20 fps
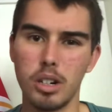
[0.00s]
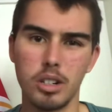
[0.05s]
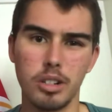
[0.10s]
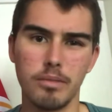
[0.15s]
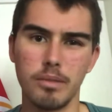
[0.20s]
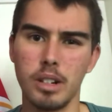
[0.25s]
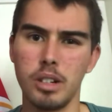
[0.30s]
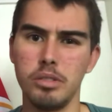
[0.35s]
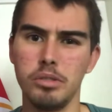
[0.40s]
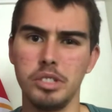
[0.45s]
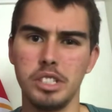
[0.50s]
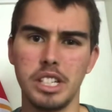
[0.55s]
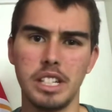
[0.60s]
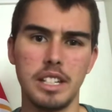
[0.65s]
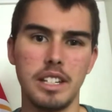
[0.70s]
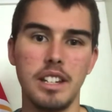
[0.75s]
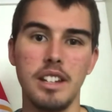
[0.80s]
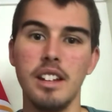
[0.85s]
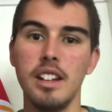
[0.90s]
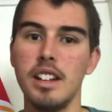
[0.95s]

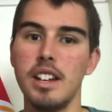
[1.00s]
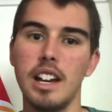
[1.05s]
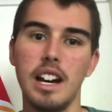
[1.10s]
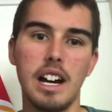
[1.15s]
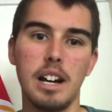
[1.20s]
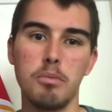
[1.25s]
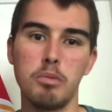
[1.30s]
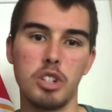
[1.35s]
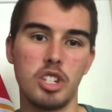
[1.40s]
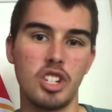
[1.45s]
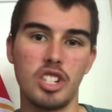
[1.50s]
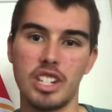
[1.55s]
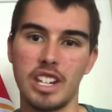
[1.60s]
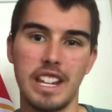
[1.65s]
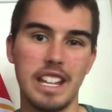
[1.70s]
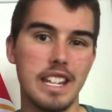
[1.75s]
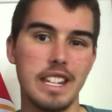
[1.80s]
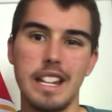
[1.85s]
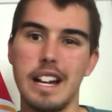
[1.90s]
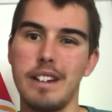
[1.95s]
DeRozan, which is,
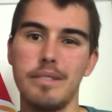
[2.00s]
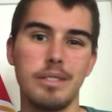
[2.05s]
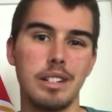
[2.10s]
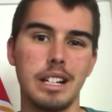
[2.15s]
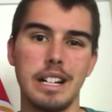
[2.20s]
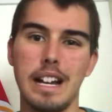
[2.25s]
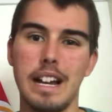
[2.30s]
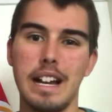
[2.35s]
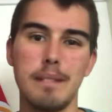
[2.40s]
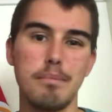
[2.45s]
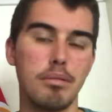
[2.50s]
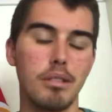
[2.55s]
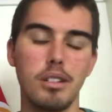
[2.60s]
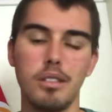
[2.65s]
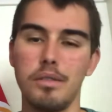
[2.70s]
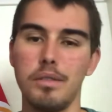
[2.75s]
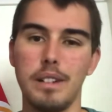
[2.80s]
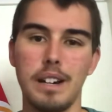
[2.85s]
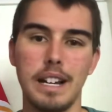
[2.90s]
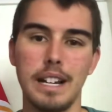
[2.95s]
again, not very
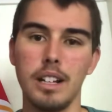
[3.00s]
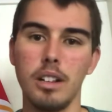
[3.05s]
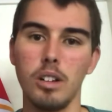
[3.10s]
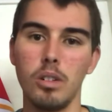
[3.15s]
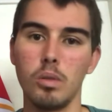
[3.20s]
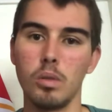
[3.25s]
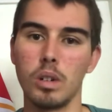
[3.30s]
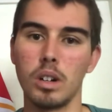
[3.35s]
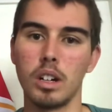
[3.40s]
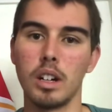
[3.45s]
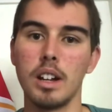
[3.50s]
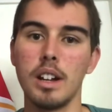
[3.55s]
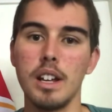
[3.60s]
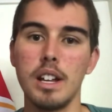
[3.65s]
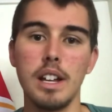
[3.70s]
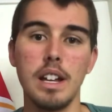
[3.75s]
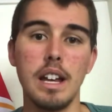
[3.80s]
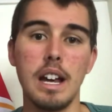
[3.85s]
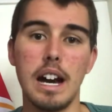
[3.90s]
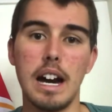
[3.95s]
high-profile, or
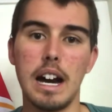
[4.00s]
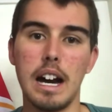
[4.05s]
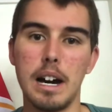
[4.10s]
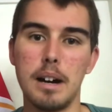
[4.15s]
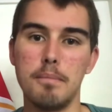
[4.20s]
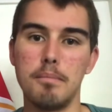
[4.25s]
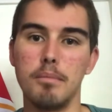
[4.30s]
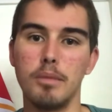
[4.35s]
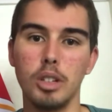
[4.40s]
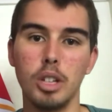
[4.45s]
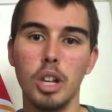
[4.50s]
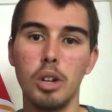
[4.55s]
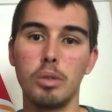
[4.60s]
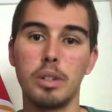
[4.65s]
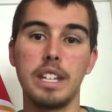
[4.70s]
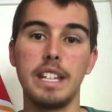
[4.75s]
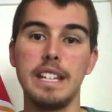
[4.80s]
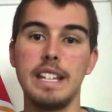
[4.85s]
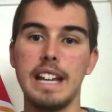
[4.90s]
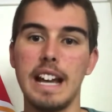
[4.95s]

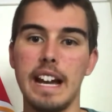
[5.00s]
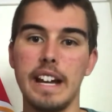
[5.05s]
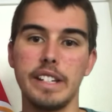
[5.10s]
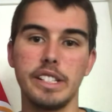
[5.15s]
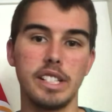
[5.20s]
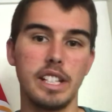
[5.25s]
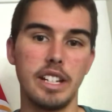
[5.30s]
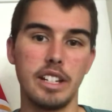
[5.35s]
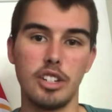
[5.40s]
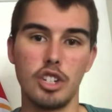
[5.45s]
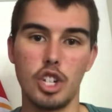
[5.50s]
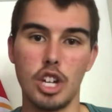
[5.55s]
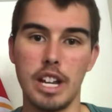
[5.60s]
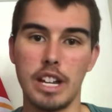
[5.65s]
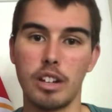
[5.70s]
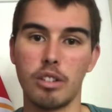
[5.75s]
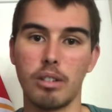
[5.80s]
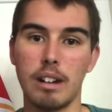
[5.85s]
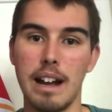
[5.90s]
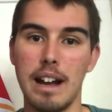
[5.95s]
low-key guys like Jay
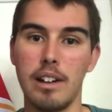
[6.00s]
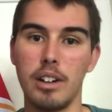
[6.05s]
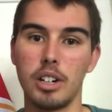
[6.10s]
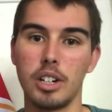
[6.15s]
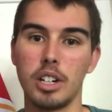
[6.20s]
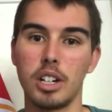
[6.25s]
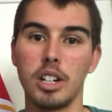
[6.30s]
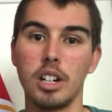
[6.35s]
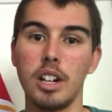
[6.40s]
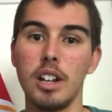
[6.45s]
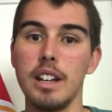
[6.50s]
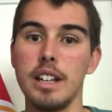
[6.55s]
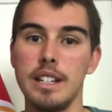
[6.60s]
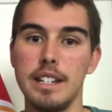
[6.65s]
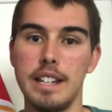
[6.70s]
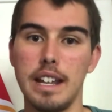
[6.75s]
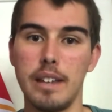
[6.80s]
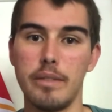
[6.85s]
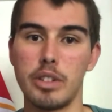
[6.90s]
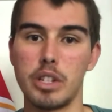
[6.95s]
Crowder,
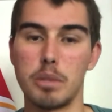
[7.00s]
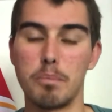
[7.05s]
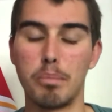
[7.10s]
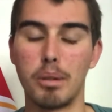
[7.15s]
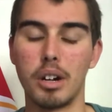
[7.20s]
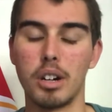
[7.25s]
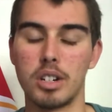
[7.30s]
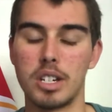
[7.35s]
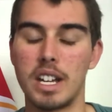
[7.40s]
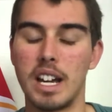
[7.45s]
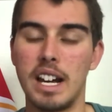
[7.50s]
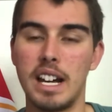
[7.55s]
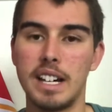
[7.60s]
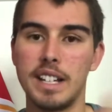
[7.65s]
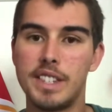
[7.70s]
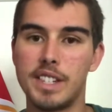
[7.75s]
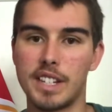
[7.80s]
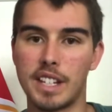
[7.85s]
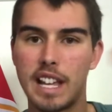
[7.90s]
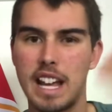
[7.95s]
Davis
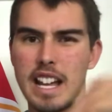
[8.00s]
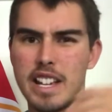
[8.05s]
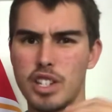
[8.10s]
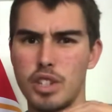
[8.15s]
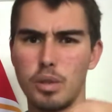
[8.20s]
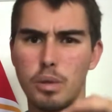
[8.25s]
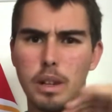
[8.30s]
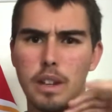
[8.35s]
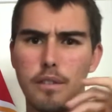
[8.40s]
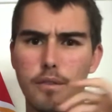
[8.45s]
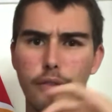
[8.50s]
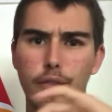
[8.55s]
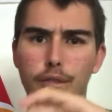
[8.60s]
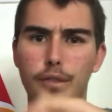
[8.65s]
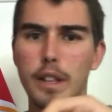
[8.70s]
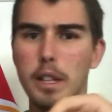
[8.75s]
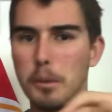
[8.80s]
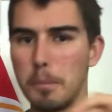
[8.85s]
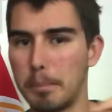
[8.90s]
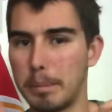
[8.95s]
Bertans, guys who can
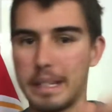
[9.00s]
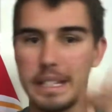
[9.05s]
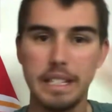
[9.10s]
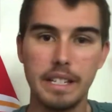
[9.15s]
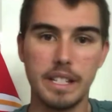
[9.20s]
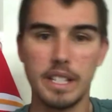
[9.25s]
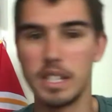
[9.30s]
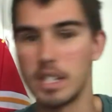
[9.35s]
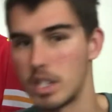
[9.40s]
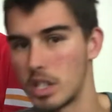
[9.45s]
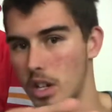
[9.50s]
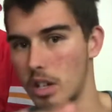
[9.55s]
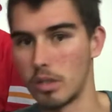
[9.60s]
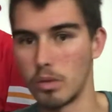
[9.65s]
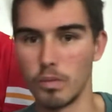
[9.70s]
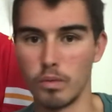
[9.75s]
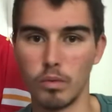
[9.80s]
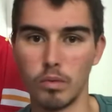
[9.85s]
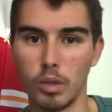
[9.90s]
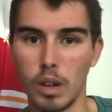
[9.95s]
fill pieces
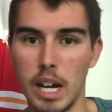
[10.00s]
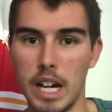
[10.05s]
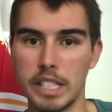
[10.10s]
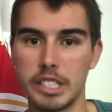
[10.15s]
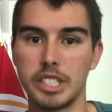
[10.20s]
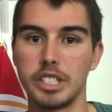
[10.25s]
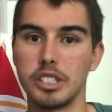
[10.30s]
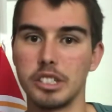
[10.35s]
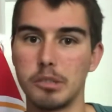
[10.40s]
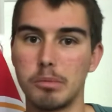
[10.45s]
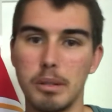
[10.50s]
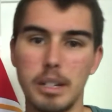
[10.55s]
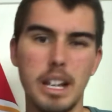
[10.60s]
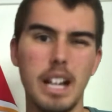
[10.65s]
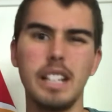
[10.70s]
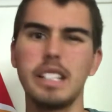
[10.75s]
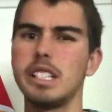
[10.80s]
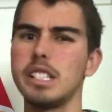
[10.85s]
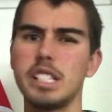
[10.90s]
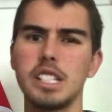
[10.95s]
on rosters, but
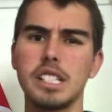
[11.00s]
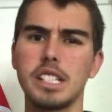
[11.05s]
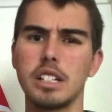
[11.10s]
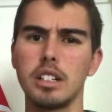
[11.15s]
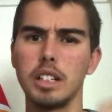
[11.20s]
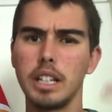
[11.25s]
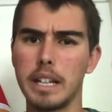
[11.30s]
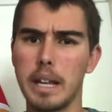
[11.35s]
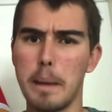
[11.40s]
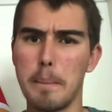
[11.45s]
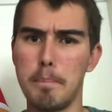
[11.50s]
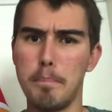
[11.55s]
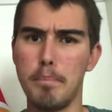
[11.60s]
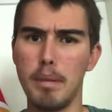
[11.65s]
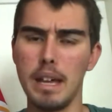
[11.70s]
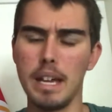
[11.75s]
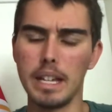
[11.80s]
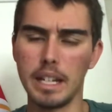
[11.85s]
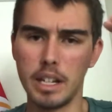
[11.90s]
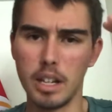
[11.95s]
not necessarily a
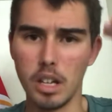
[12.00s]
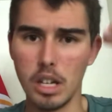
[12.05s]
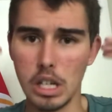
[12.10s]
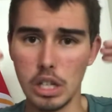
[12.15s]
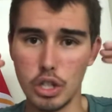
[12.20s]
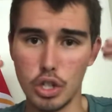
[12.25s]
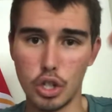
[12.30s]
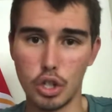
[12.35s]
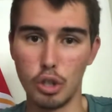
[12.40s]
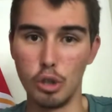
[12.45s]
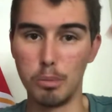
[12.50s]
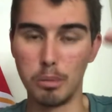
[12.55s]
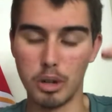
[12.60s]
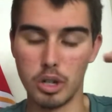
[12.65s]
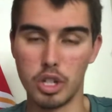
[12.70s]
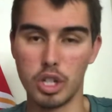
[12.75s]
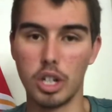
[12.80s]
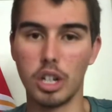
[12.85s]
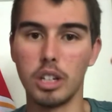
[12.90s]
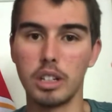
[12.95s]
big
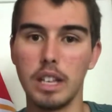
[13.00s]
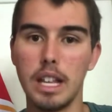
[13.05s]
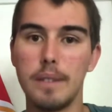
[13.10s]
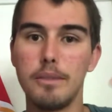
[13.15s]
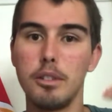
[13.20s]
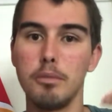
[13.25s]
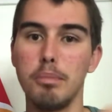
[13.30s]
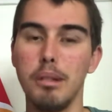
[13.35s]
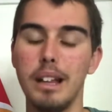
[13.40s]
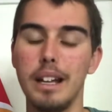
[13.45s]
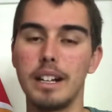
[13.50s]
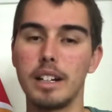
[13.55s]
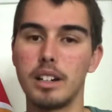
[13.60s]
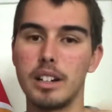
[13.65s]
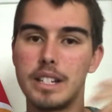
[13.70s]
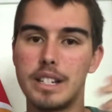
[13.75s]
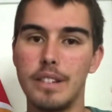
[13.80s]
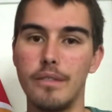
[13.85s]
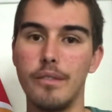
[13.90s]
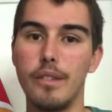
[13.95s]
superstar-level player
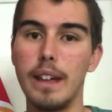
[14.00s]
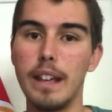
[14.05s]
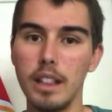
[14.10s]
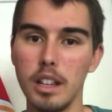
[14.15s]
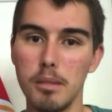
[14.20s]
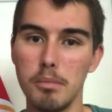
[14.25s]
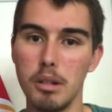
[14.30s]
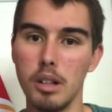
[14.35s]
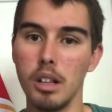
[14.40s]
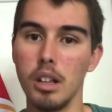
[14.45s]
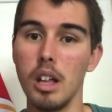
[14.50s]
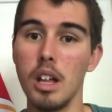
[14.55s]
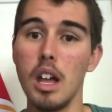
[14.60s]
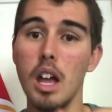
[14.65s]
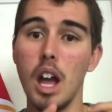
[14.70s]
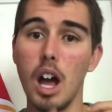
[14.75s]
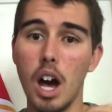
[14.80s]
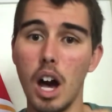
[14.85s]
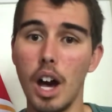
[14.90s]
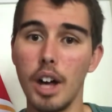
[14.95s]
is available
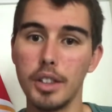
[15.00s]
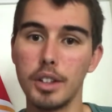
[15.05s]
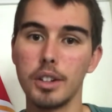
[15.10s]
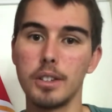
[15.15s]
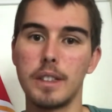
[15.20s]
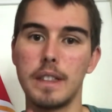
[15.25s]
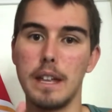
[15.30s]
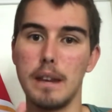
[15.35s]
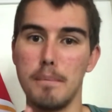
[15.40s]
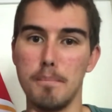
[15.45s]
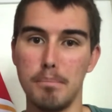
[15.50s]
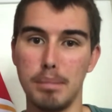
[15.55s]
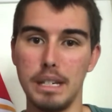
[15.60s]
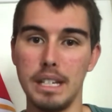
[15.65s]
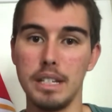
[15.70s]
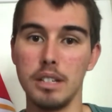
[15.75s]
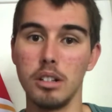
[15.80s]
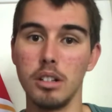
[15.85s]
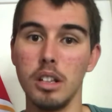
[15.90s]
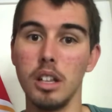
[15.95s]
other than
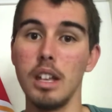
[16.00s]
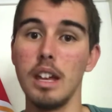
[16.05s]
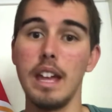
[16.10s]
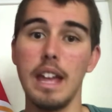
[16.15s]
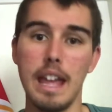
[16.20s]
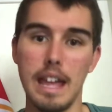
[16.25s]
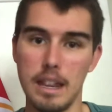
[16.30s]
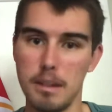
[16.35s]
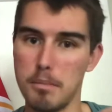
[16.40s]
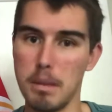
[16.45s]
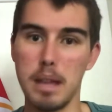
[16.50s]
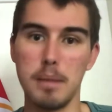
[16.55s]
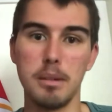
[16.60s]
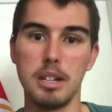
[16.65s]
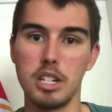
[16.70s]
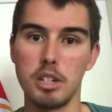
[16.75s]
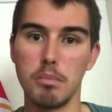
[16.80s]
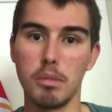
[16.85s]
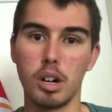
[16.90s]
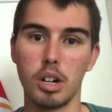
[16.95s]
Beal and maybe
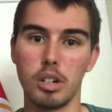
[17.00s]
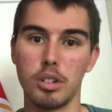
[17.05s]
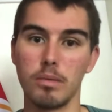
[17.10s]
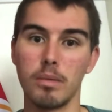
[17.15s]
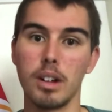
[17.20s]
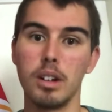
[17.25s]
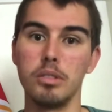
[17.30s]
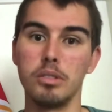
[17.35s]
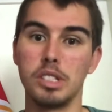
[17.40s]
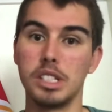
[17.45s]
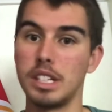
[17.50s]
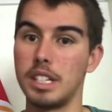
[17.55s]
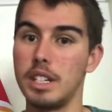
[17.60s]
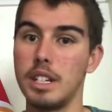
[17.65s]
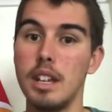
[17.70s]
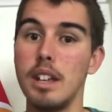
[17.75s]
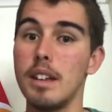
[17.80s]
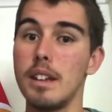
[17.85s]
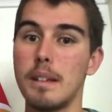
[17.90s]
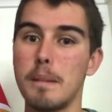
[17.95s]
DeMar DeRozan.
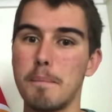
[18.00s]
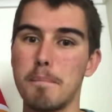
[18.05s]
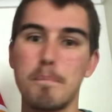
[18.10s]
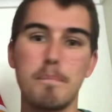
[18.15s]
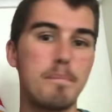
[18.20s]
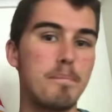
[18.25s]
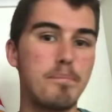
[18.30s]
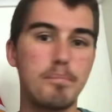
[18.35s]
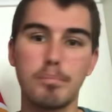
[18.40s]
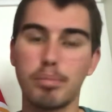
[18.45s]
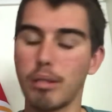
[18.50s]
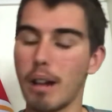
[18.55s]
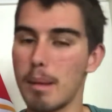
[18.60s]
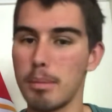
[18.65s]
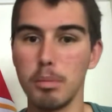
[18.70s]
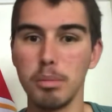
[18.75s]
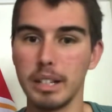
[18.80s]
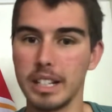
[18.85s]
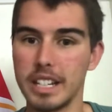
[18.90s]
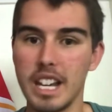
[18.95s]

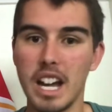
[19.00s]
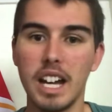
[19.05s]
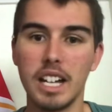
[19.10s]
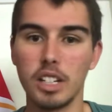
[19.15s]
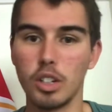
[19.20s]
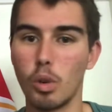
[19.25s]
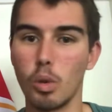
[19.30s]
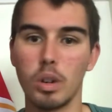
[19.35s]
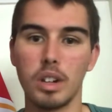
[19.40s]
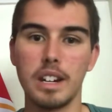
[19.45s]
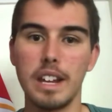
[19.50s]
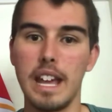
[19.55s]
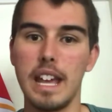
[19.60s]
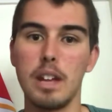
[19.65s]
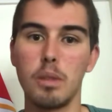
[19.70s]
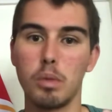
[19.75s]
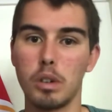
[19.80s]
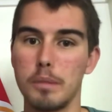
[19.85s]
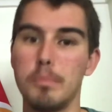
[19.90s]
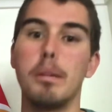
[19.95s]
Probably not Gordon
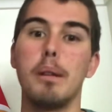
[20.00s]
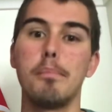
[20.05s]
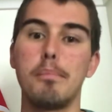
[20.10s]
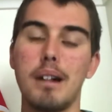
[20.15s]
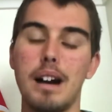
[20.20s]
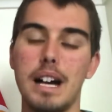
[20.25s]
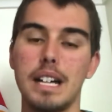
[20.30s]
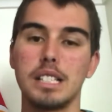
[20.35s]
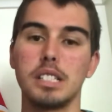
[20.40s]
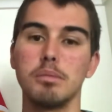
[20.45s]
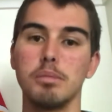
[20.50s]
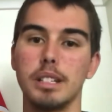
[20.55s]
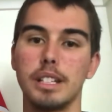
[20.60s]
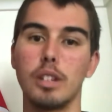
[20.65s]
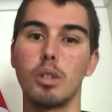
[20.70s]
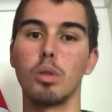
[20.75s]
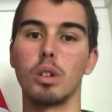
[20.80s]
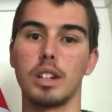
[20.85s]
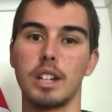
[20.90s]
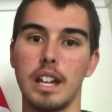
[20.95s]
Hayward, but possibly
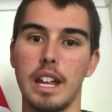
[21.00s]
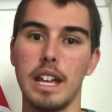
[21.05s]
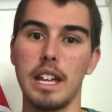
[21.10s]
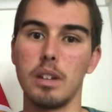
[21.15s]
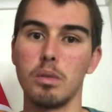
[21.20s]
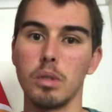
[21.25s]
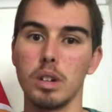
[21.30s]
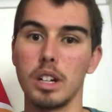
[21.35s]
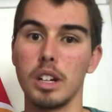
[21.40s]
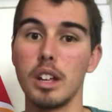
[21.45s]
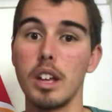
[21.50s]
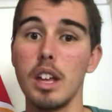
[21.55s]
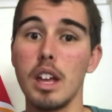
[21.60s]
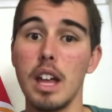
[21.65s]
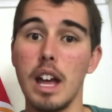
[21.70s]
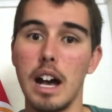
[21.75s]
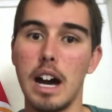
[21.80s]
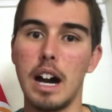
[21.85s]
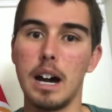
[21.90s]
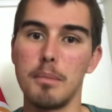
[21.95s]
Gordon Hayward
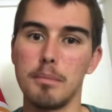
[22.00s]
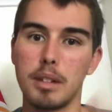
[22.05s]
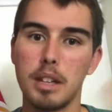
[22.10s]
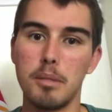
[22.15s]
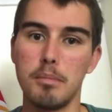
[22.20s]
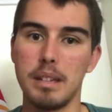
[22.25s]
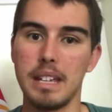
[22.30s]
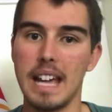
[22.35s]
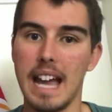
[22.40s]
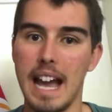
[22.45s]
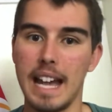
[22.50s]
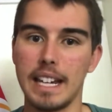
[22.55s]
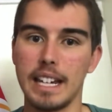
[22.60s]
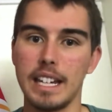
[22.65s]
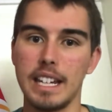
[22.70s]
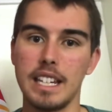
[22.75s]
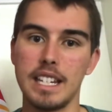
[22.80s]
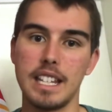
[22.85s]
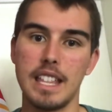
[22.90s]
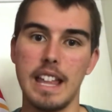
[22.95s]
can be added
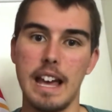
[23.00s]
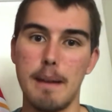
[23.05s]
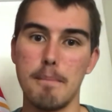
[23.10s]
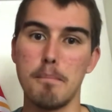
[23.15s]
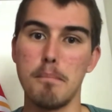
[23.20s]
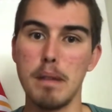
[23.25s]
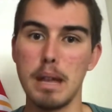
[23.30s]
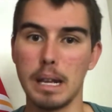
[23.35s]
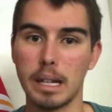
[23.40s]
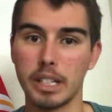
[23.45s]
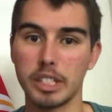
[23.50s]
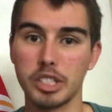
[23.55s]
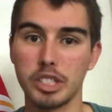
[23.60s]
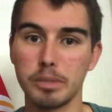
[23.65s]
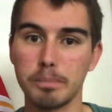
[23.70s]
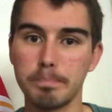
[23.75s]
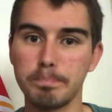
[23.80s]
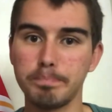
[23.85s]
into that mix.